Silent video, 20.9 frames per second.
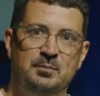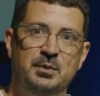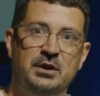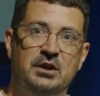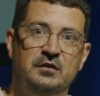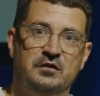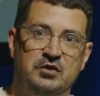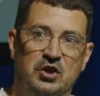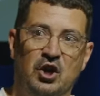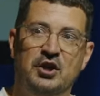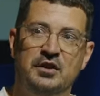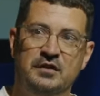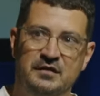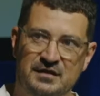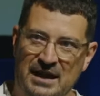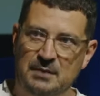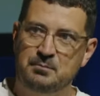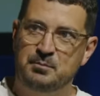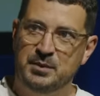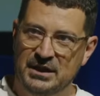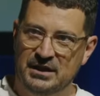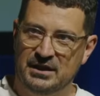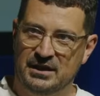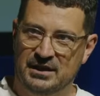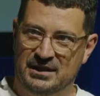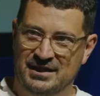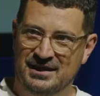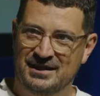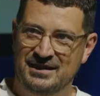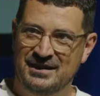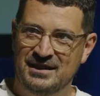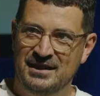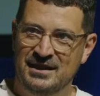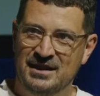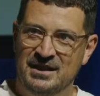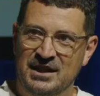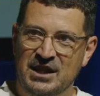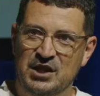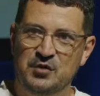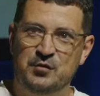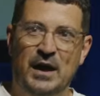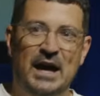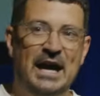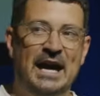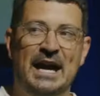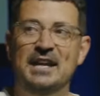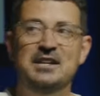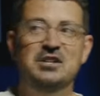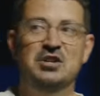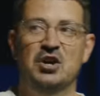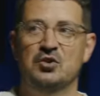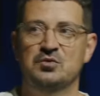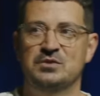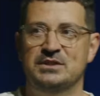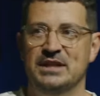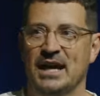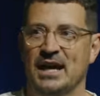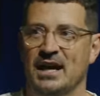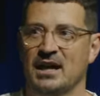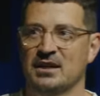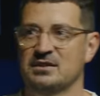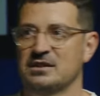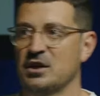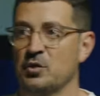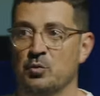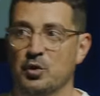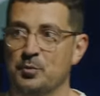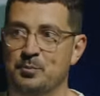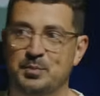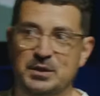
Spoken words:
because God is that big. If I had no doubt, there would